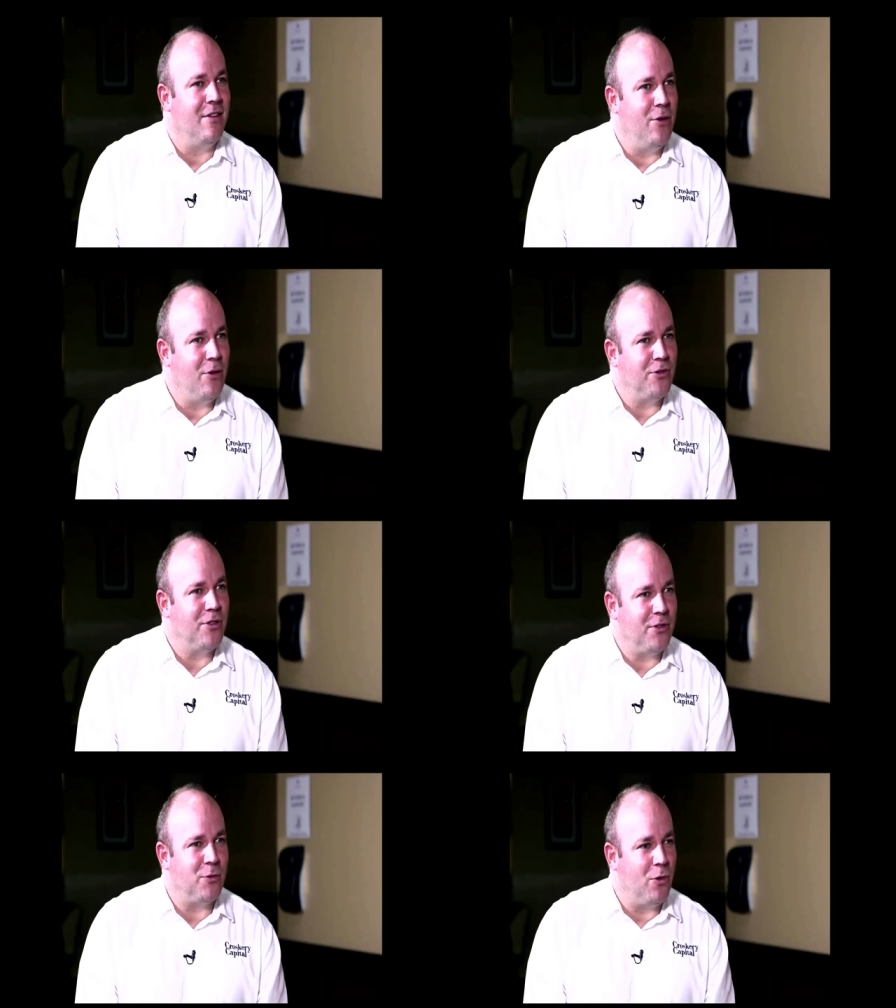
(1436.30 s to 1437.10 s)
those
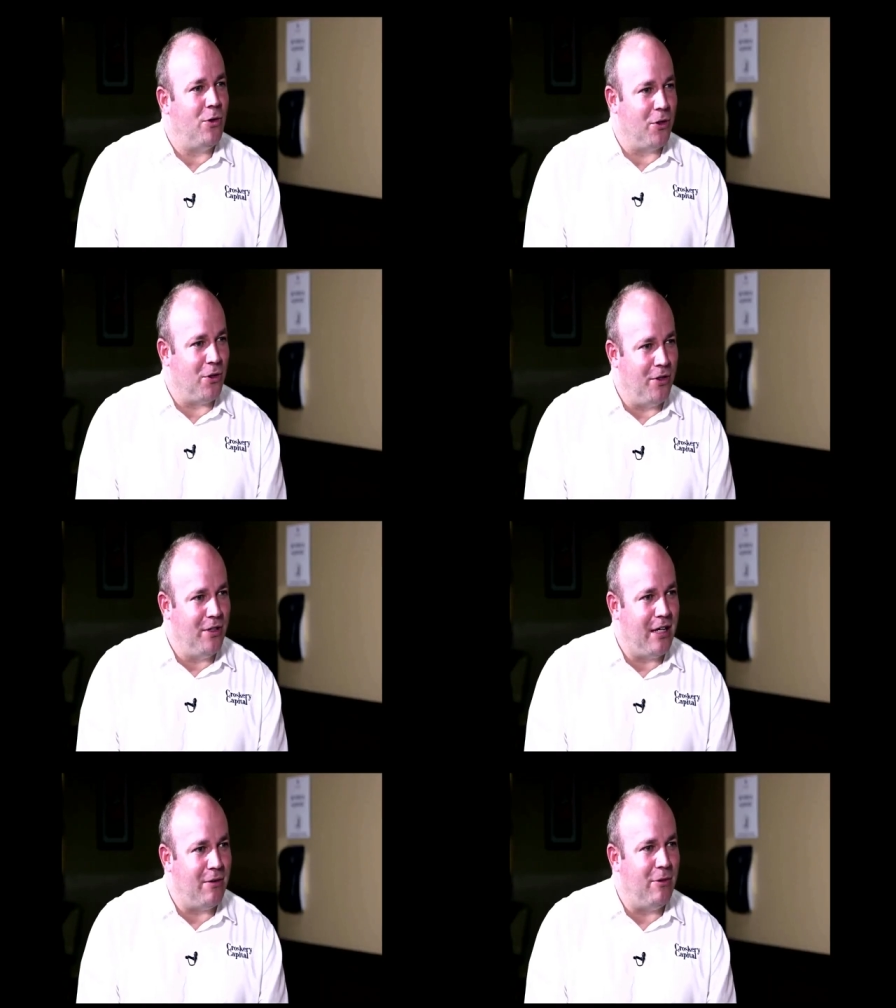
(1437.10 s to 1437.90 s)
results won't look good,
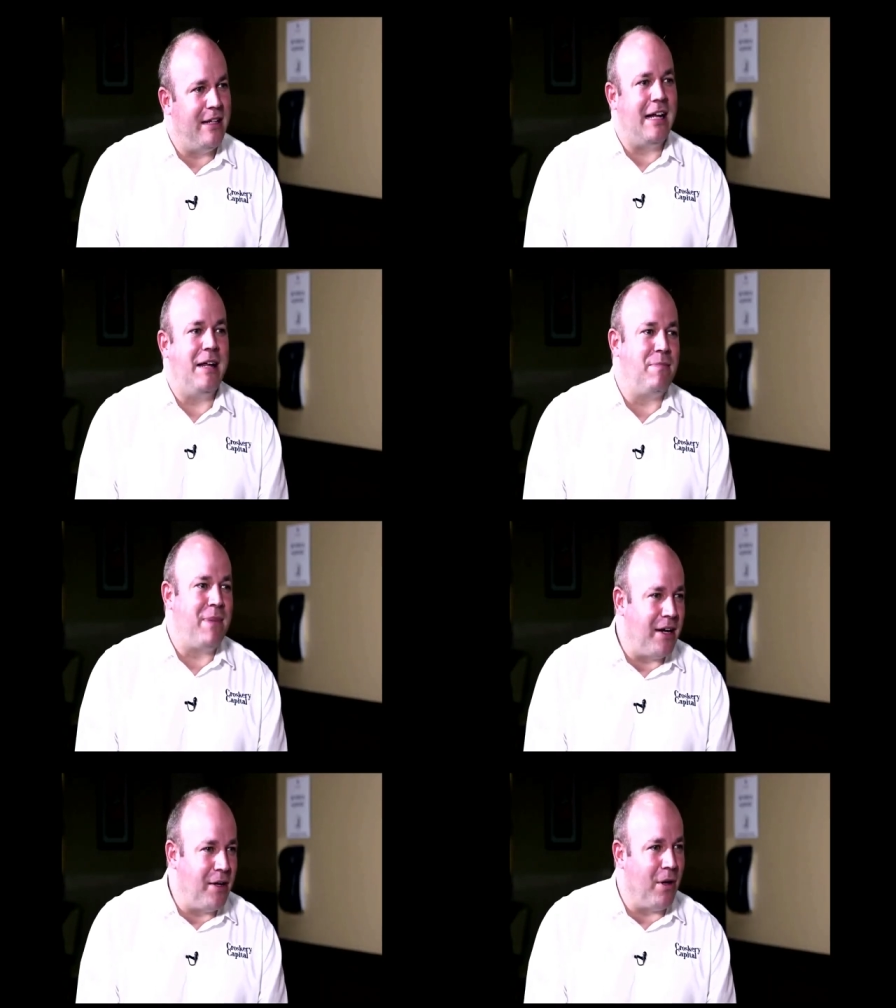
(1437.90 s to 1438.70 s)
and will that
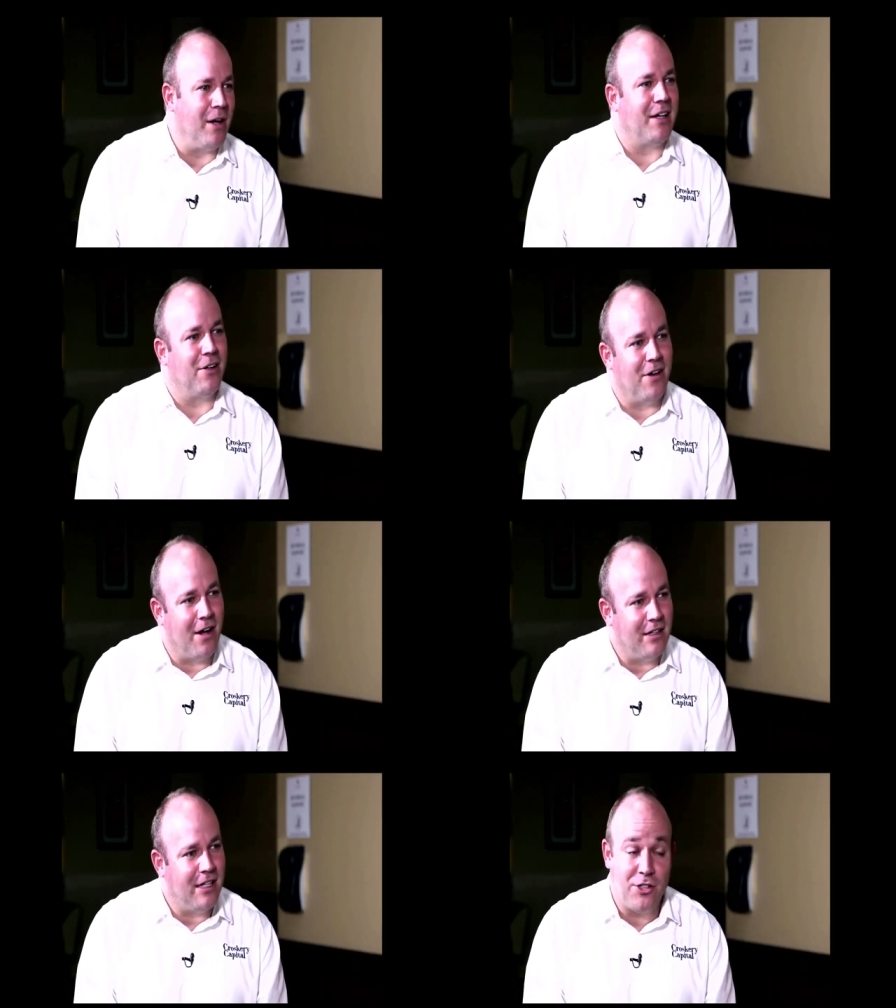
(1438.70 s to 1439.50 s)
impact the market or
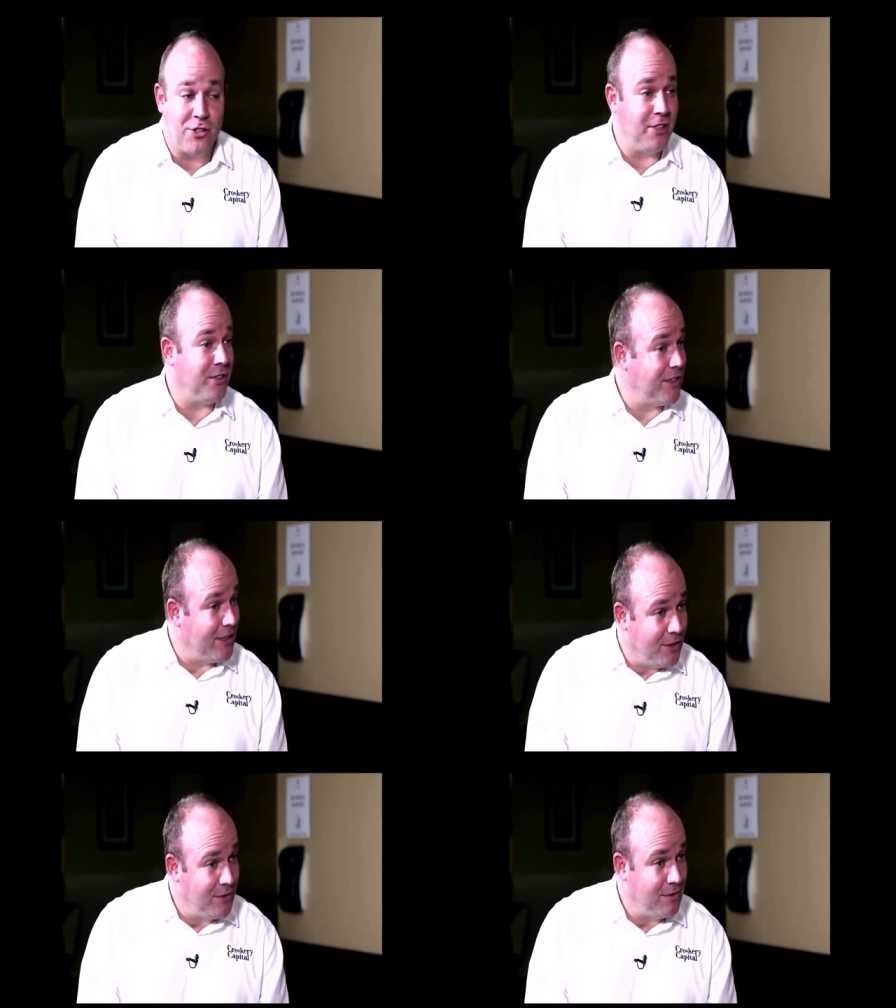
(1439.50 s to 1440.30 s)
not? Interest rates are
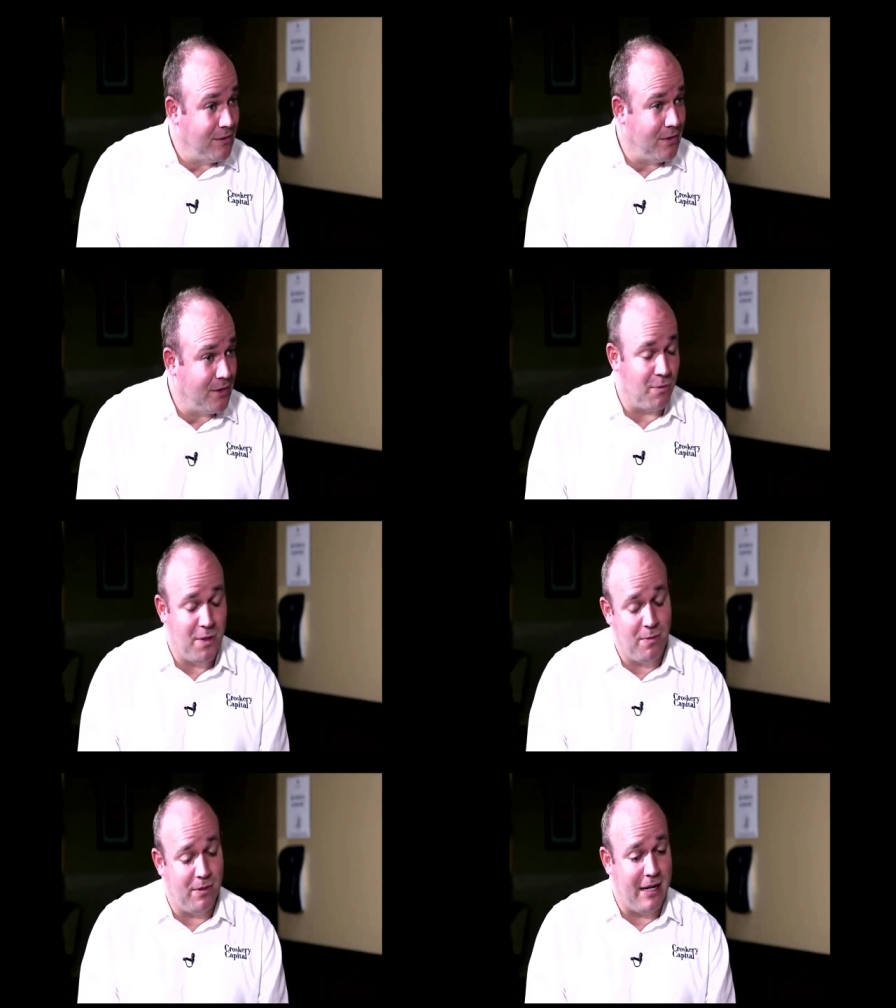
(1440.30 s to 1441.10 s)
still low. Some
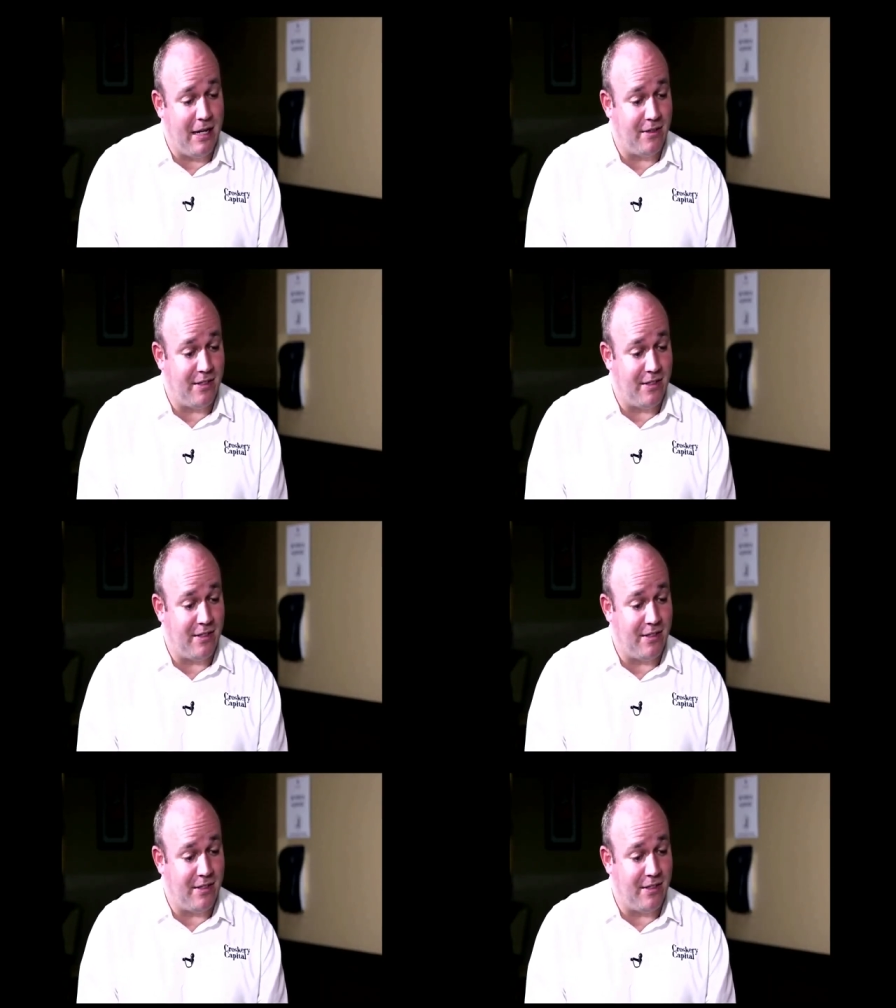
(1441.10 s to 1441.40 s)
people might